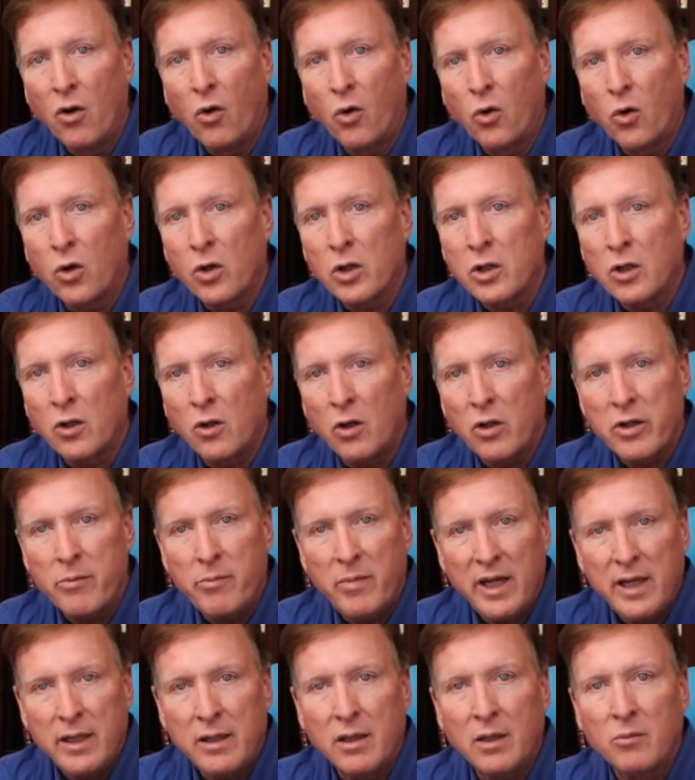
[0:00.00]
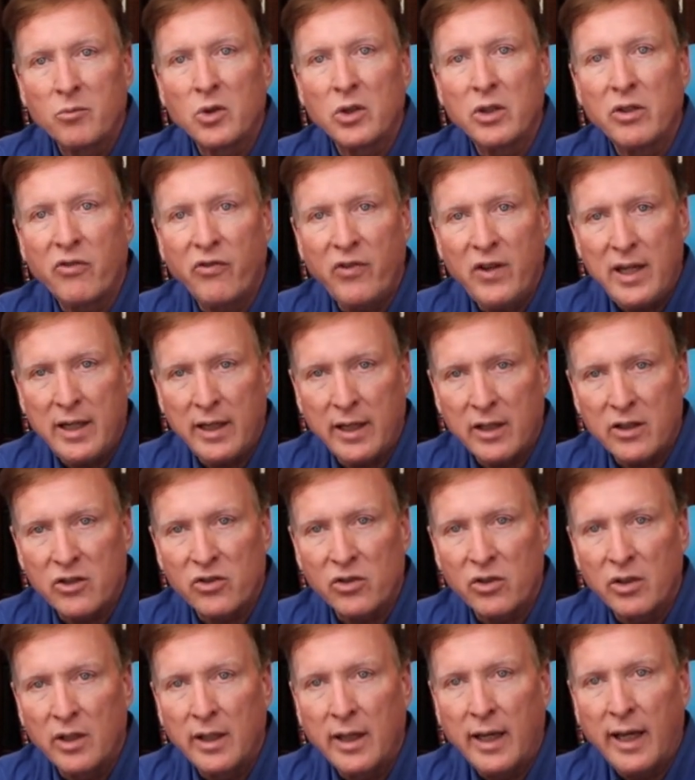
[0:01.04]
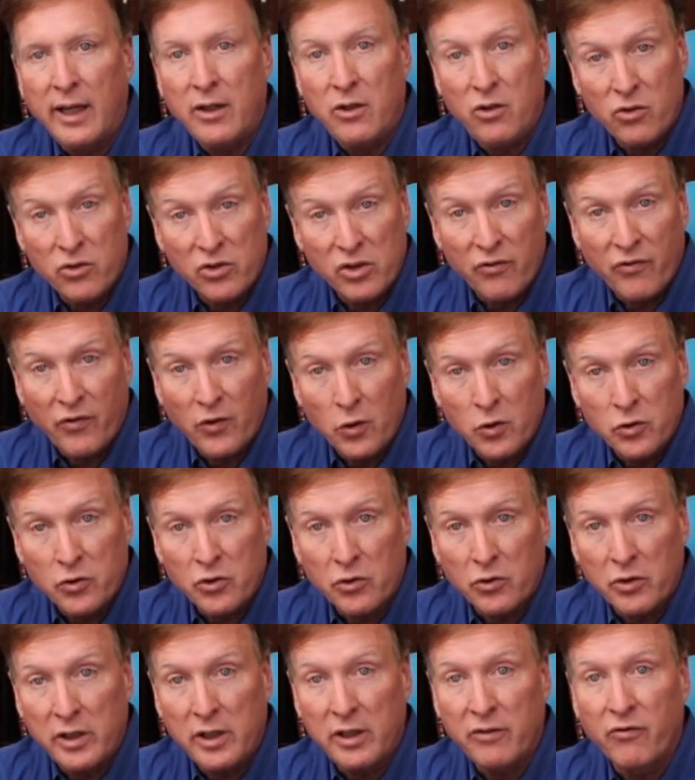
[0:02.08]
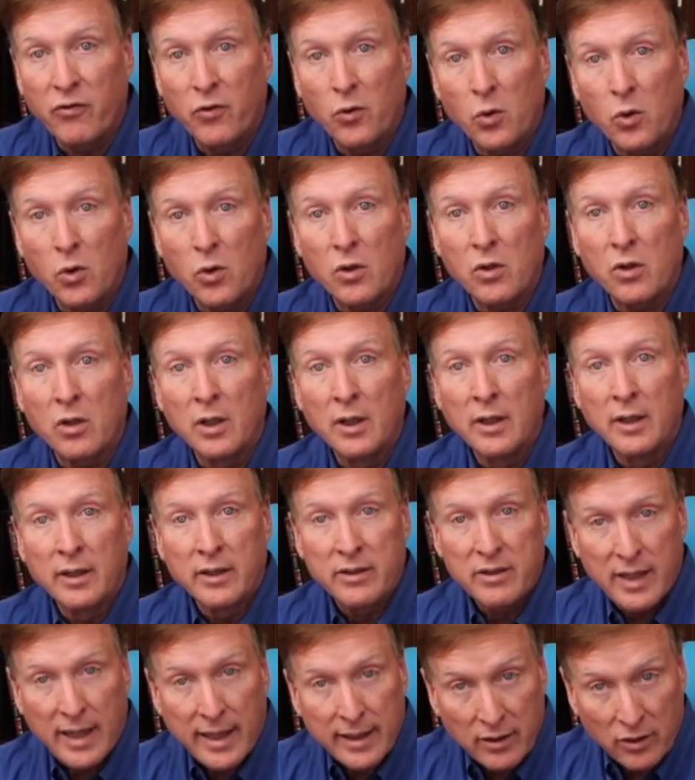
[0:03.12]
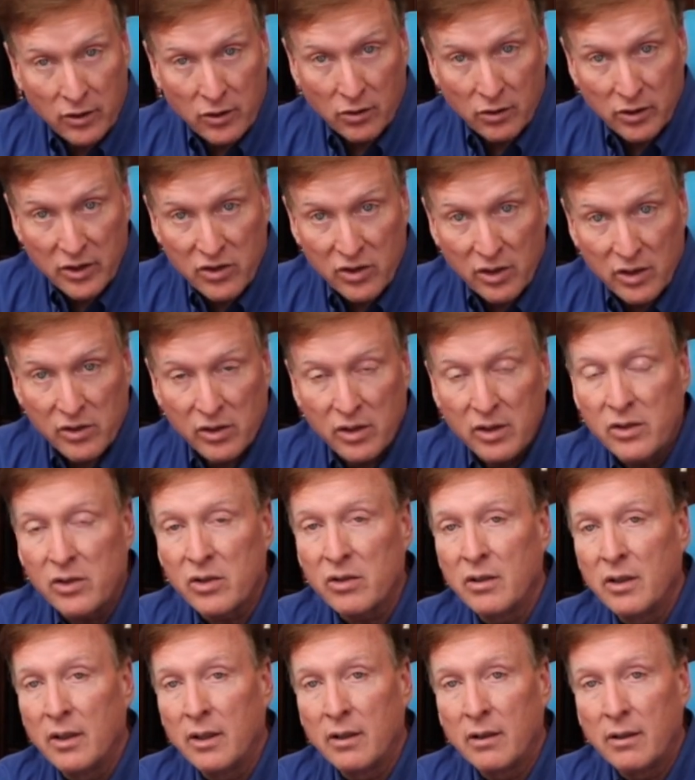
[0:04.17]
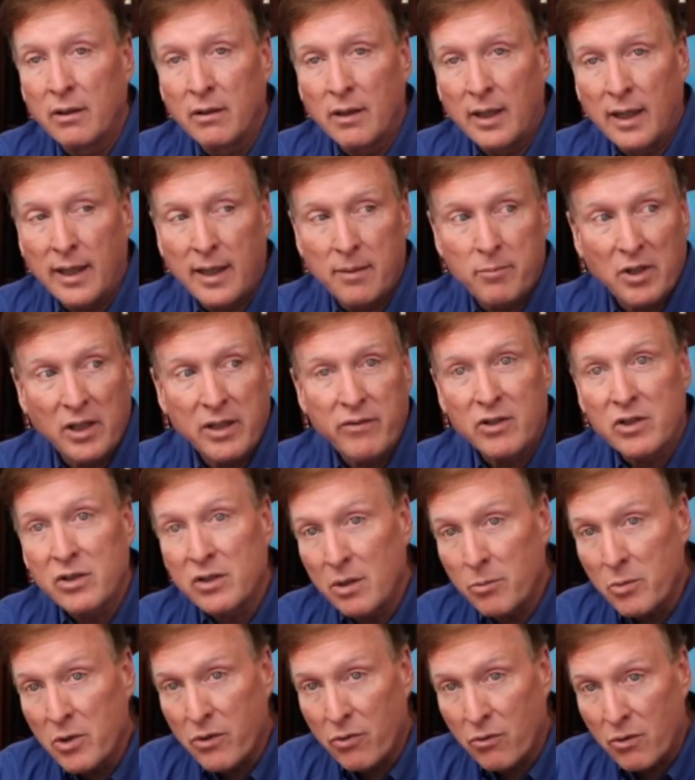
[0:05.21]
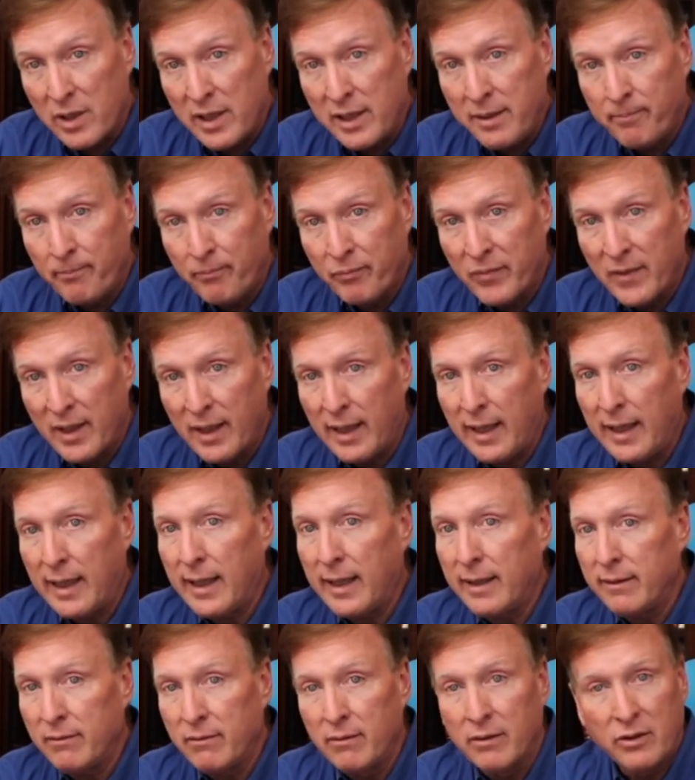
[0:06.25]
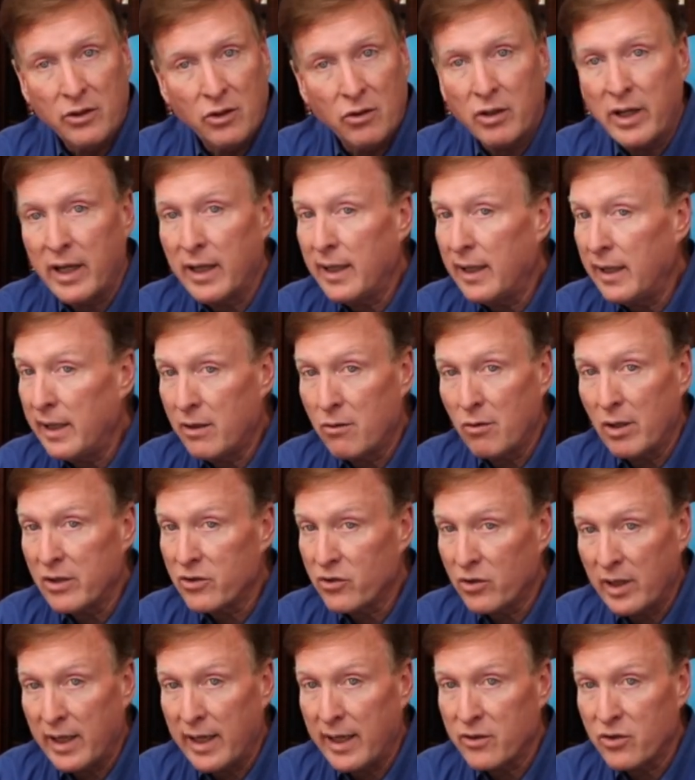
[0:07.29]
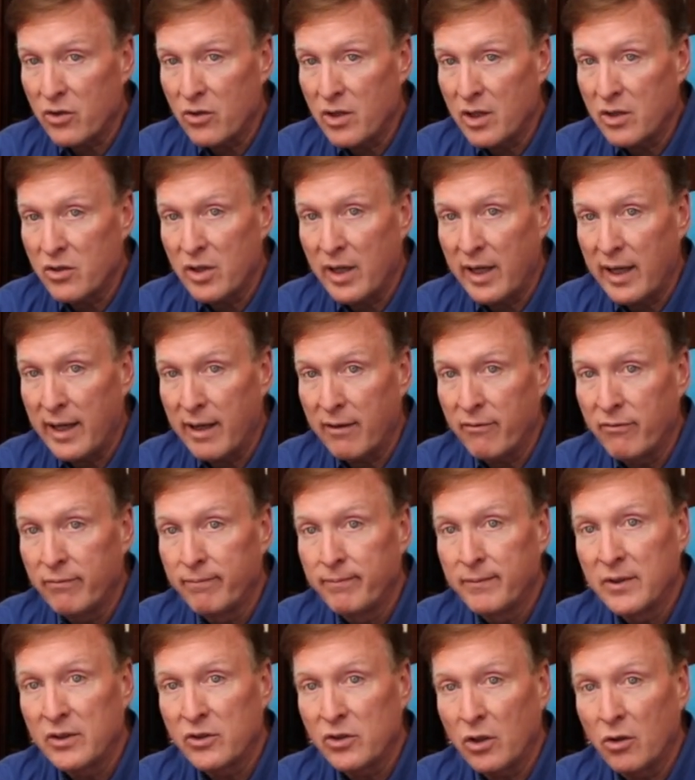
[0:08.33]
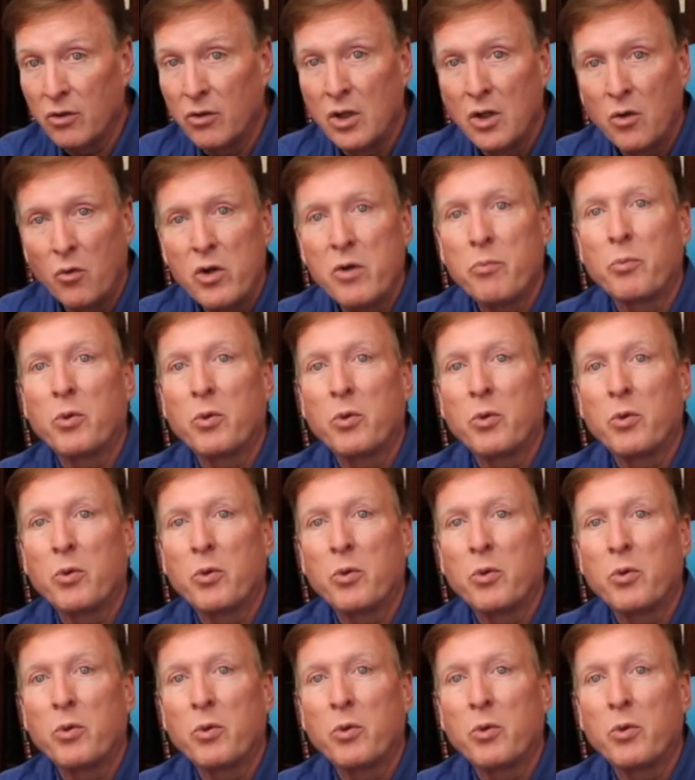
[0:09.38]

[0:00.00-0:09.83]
or call the main number at Phoenix and use the phone tree for technical assistance. I believe it's number 3, and you'll get any question answered that you have. So we